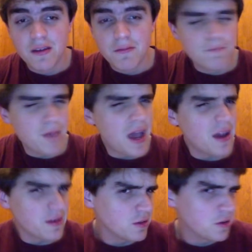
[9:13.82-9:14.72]

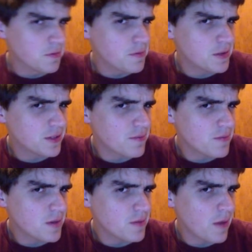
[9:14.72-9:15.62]
matter a little bit, because
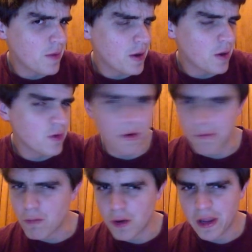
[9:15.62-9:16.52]
if I don't know what
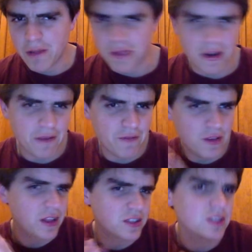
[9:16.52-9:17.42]
I'm working with and I
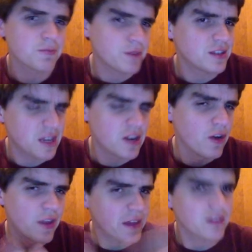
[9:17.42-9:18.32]
feel that slipperiness, I know
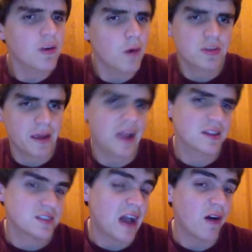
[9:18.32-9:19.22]
that I have to go wash my
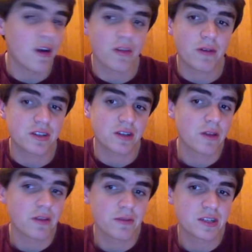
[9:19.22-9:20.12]
hands now, otherwise I
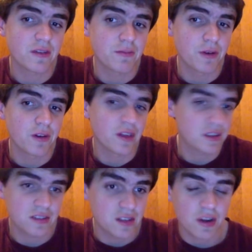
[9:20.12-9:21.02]
run the risk of a burn like
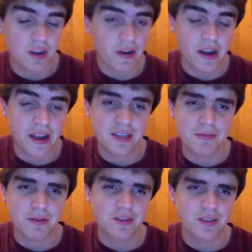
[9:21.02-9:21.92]
this. And these are very nasty
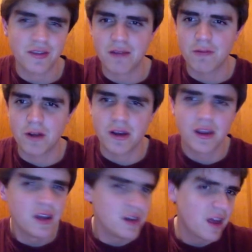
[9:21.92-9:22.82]
burns. I've gotten one,
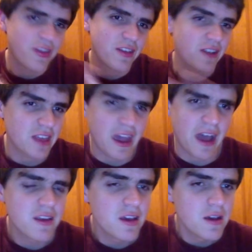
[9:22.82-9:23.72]
nothing like
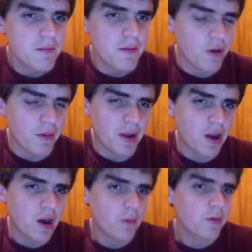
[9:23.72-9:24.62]
that, before on my
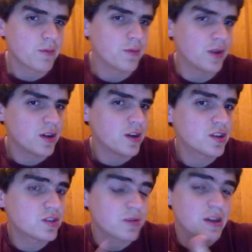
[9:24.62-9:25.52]
arm from a
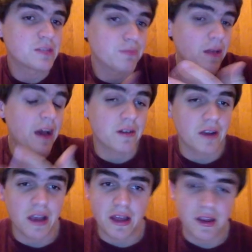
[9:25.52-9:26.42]
stray splatter,
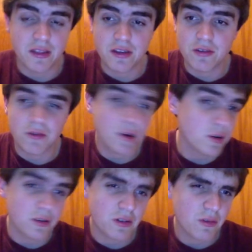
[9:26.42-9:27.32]
and they do
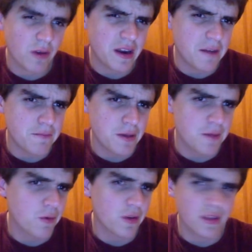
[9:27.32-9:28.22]
hurt quite a
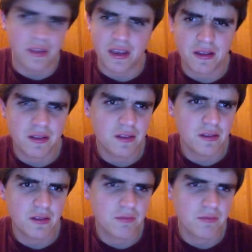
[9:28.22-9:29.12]
bit more than they
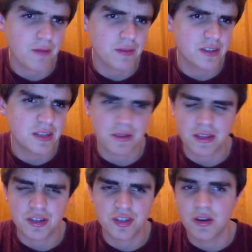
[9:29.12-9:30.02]
probably seem like
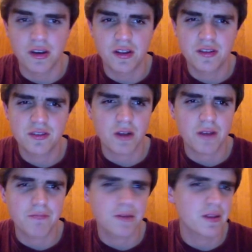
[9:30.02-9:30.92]
they should. It's
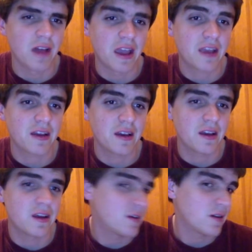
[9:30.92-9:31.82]
quite a bit like
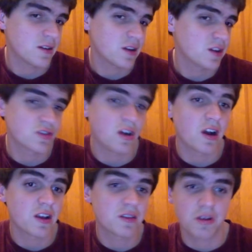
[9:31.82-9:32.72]
a
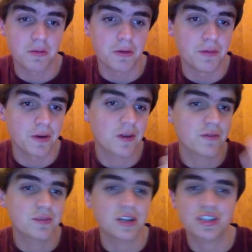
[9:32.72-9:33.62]
strong thermal burn
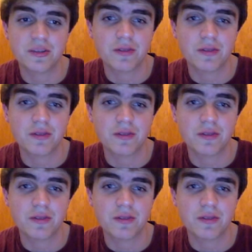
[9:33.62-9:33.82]
from touching something